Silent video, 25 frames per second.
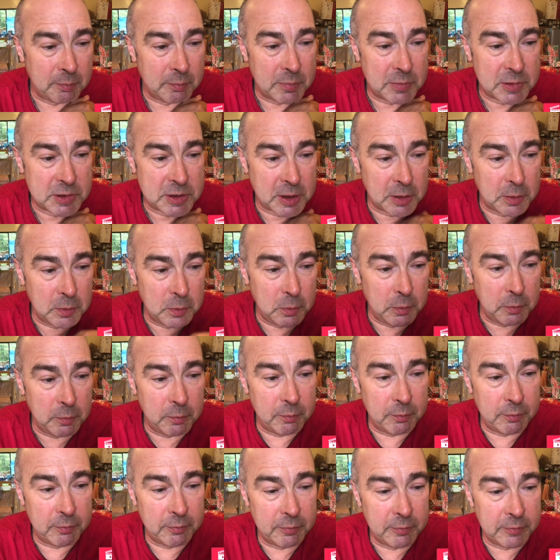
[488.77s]
So
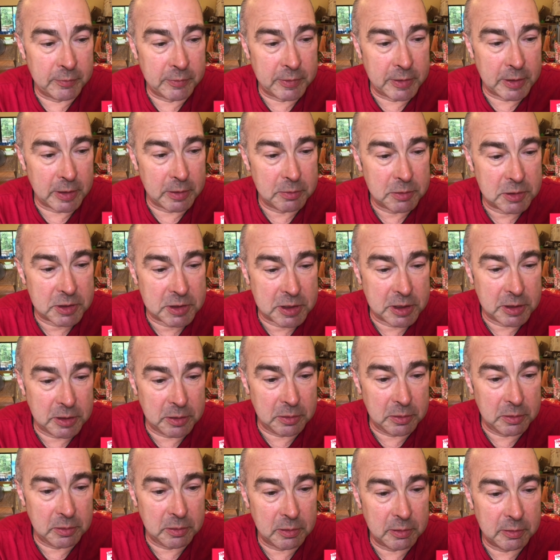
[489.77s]
those
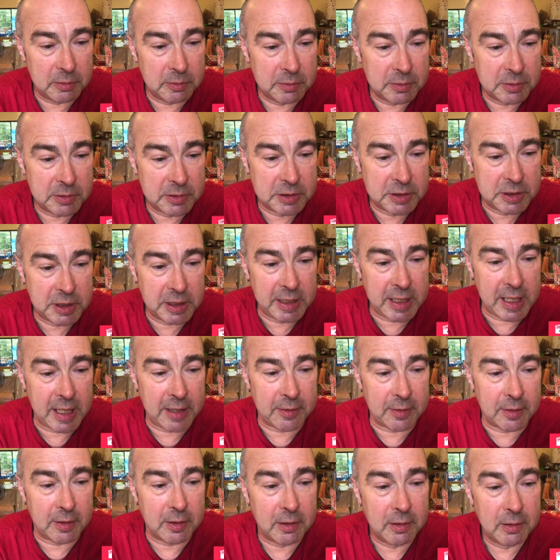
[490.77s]
two
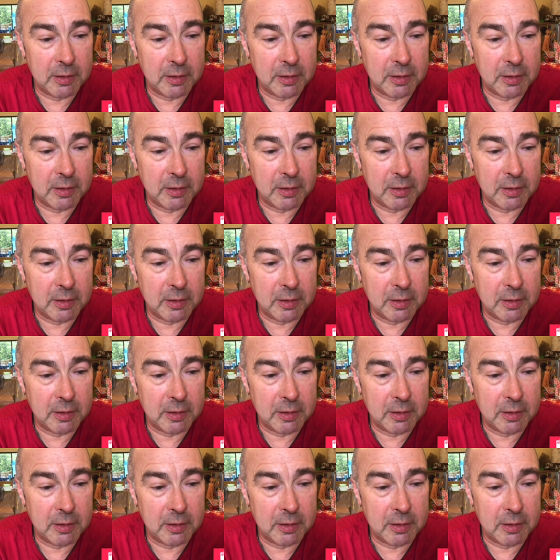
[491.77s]
together